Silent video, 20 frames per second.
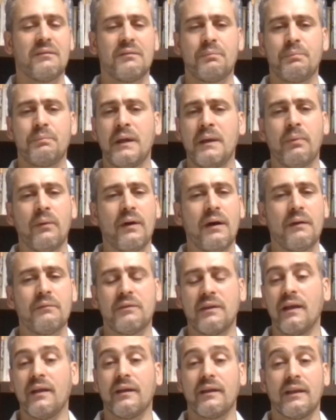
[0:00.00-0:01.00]
people, I'm
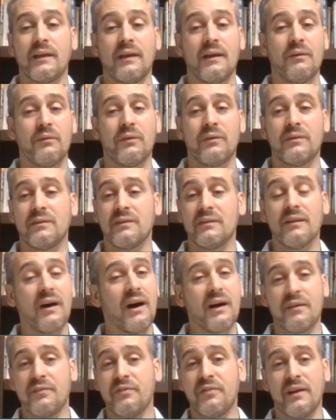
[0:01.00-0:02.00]
telling you, it was
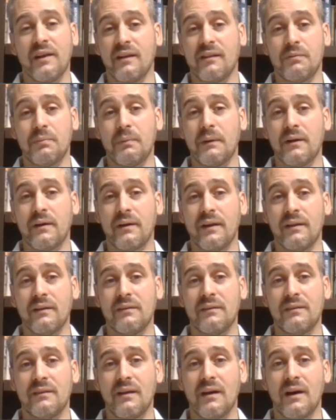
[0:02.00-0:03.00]
not a fun
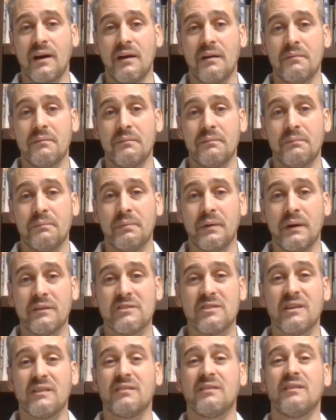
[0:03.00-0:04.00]
experience. But
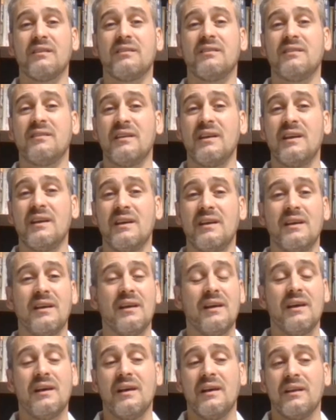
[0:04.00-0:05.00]
just to see,
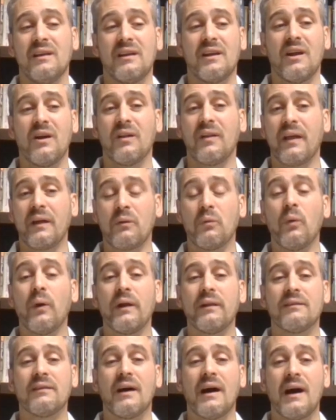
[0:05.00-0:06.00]
like
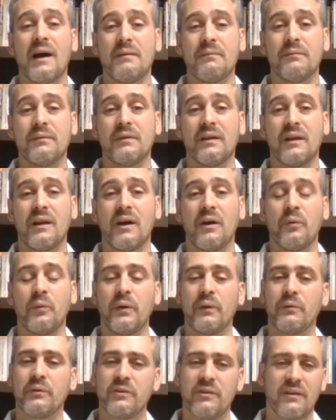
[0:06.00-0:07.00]
one time, I
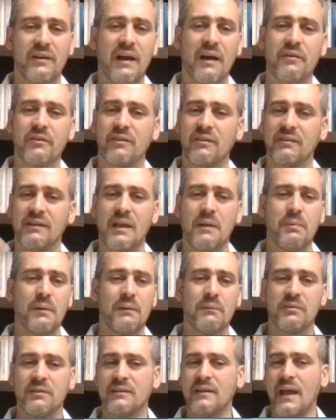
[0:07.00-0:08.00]
was just keeping
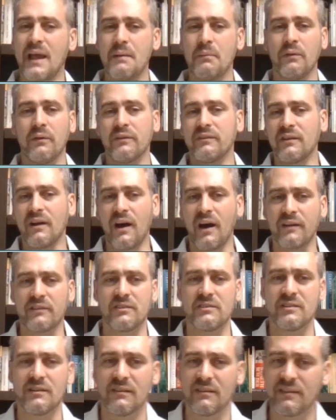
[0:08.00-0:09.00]
him stable. His
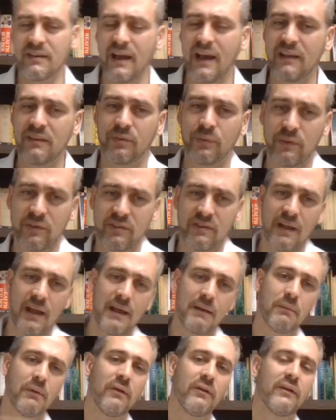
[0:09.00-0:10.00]
oxygen stats were
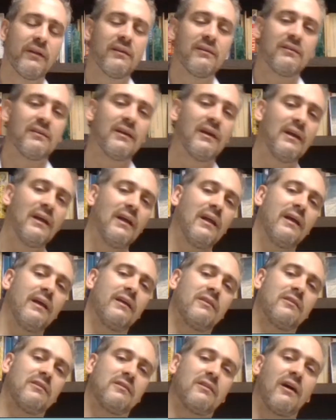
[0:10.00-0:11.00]
stable. His
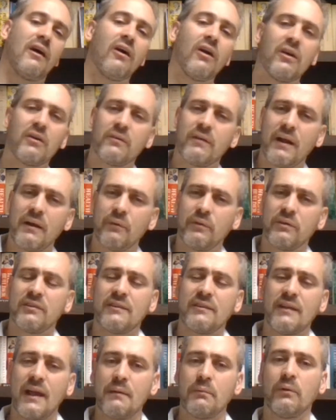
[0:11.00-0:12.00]
heart rate was
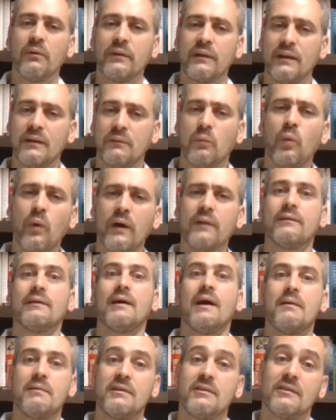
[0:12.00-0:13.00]
stable, and then one
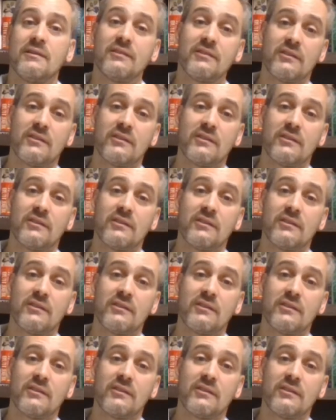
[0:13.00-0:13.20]
time he just